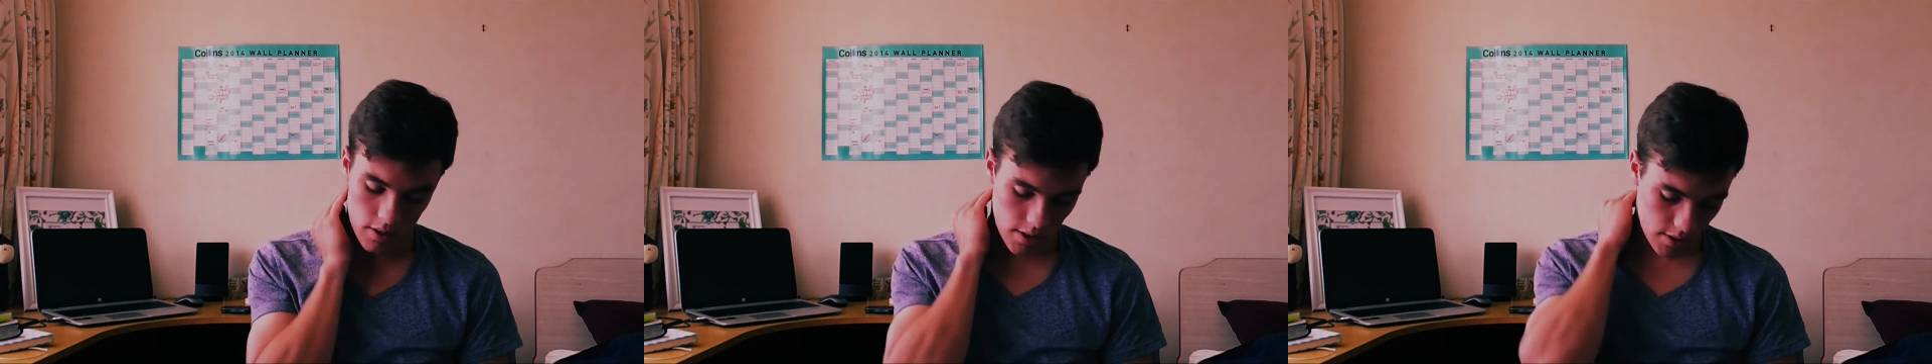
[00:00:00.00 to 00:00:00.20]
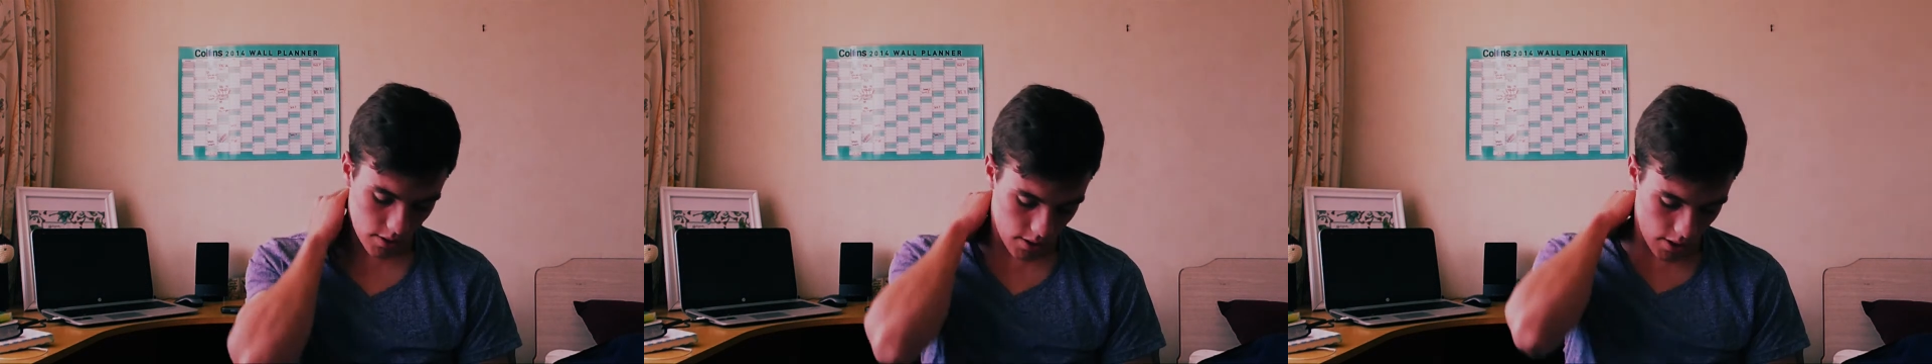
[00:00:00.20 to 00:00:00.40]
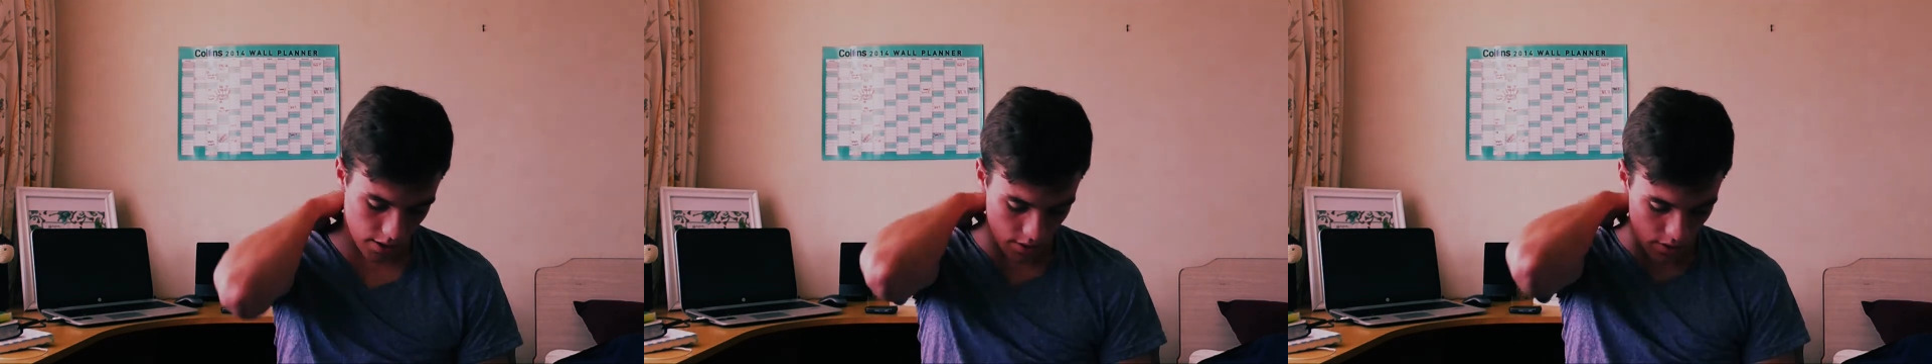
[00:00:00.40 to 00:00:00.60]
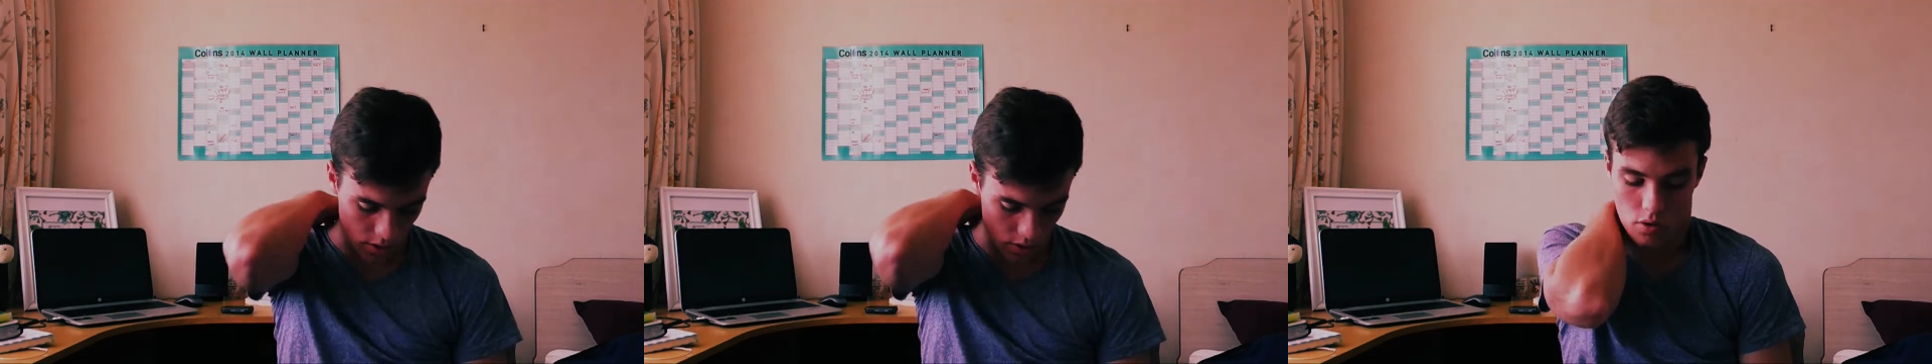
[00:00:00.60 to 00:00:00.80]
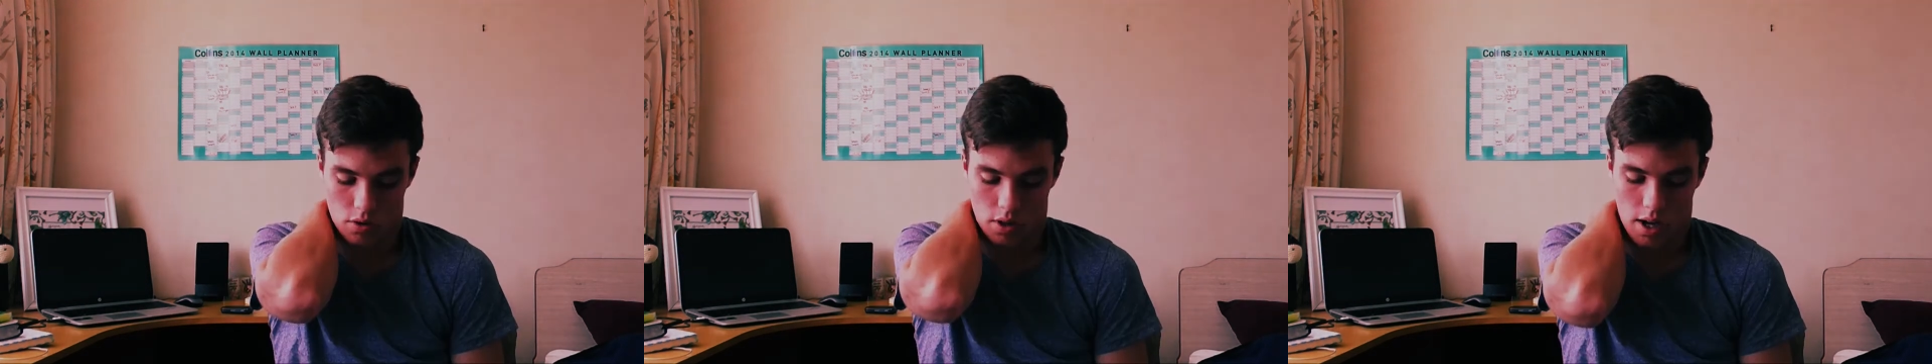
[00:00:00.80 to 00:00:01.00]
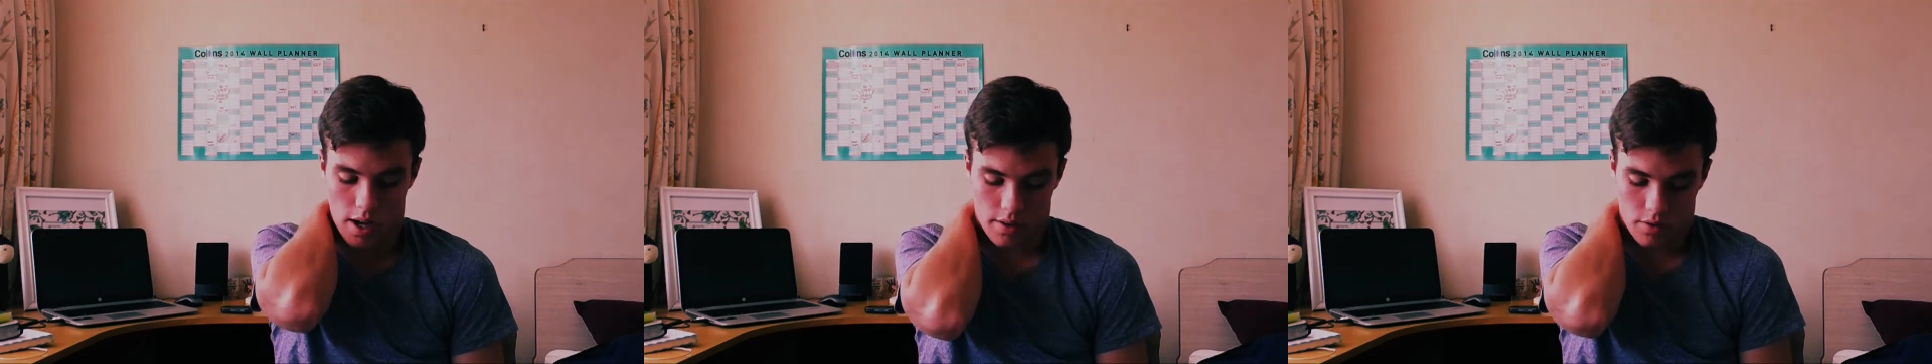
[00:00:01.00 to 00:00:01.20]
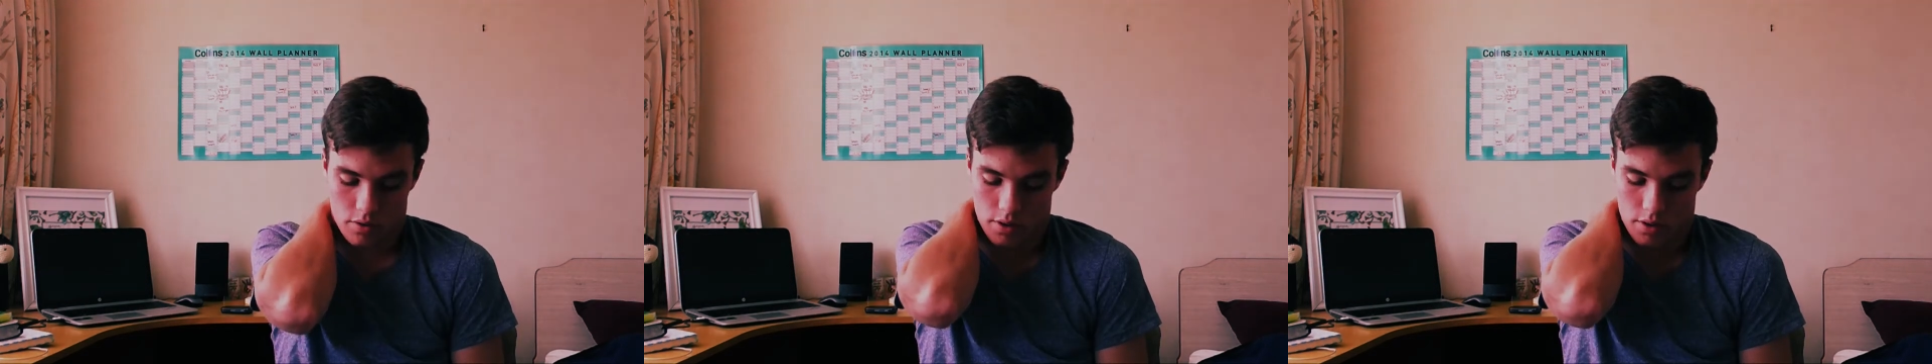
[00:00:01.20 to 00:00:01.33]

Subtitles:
I decided to call Heart